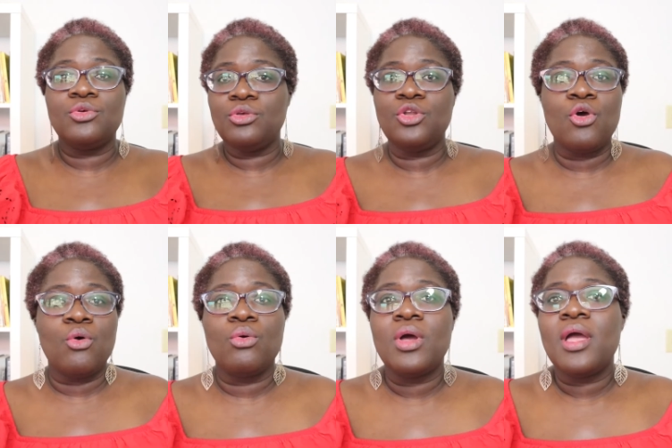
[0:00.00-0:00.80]
you
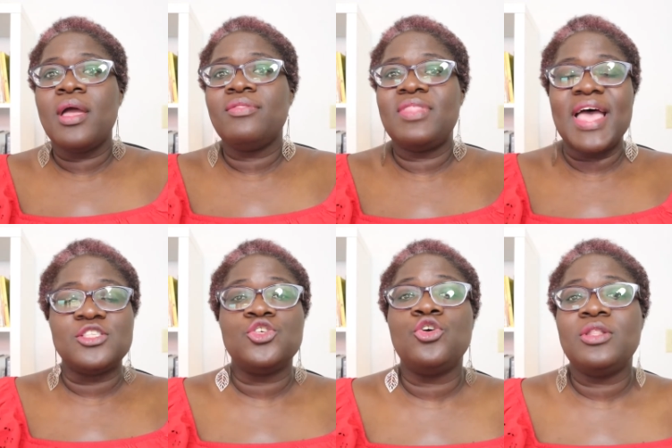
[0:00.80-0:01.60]
know,
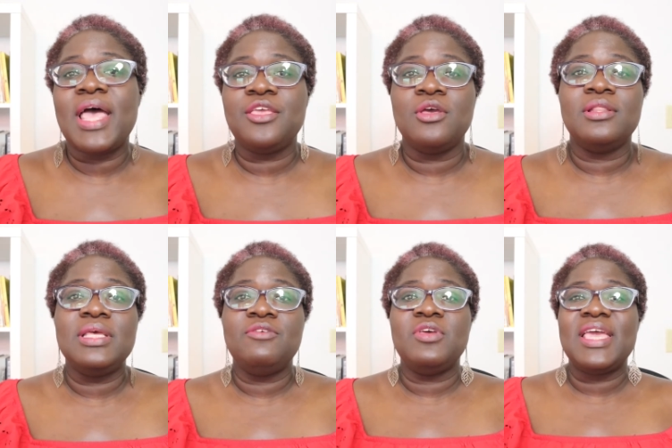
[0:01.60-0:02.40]
that's good that you're
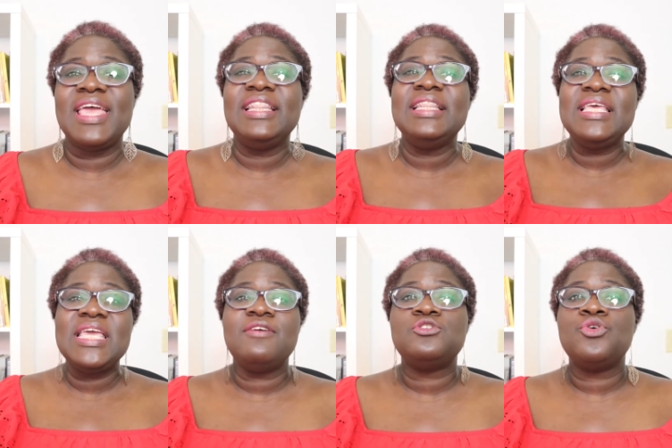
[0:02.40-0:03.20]
leaving. It
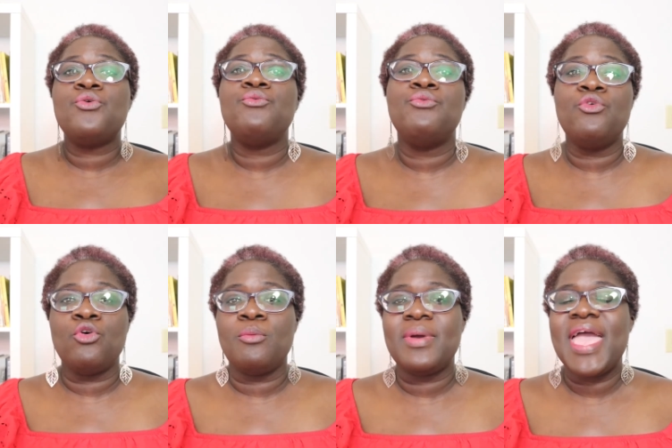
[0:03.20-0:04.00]
leaves
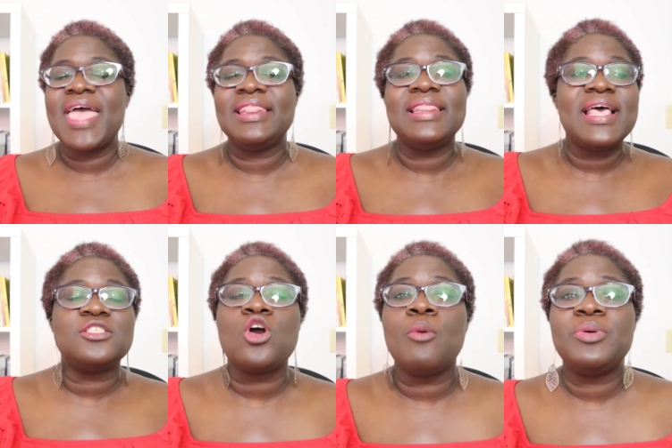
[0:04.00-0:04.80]
room and
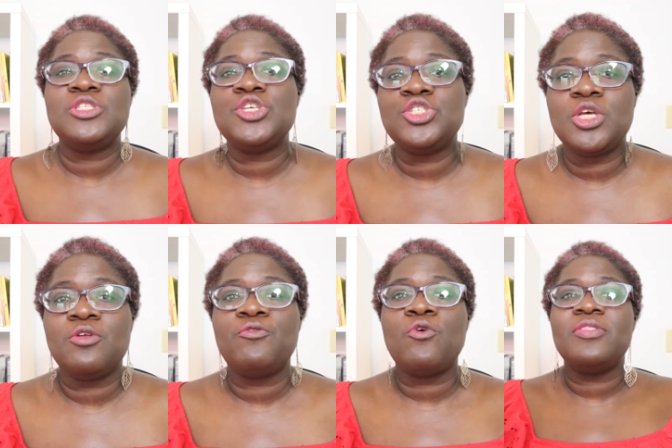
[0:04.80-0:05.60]
less
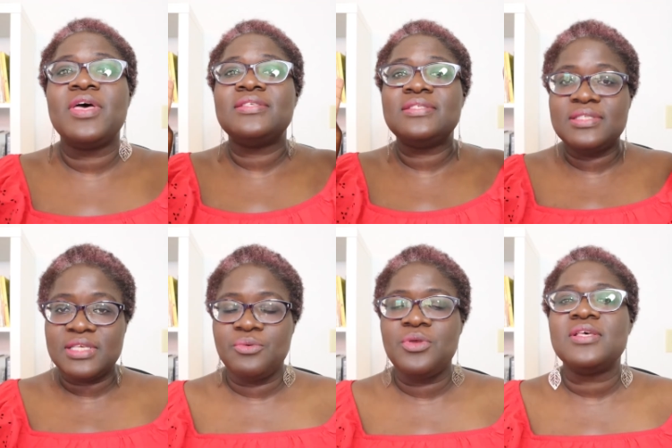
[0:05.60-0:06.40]
competition for the
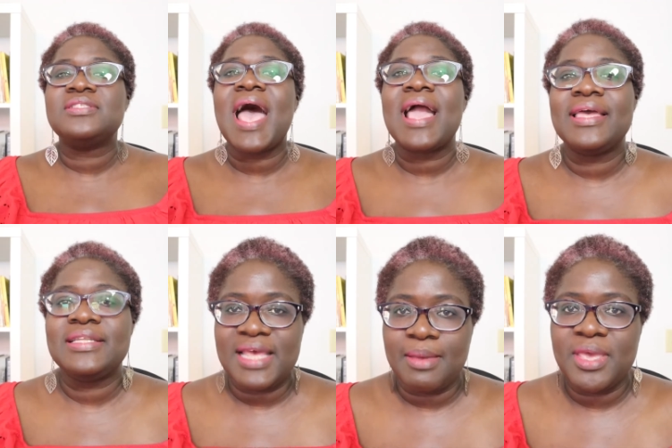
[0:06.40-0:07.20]
serious
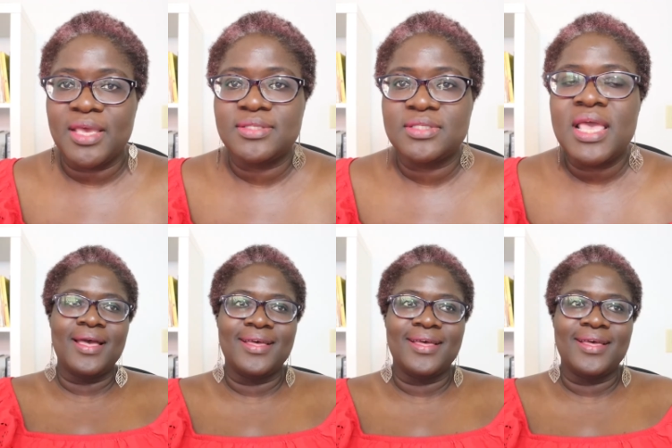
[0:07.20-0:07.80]
academics.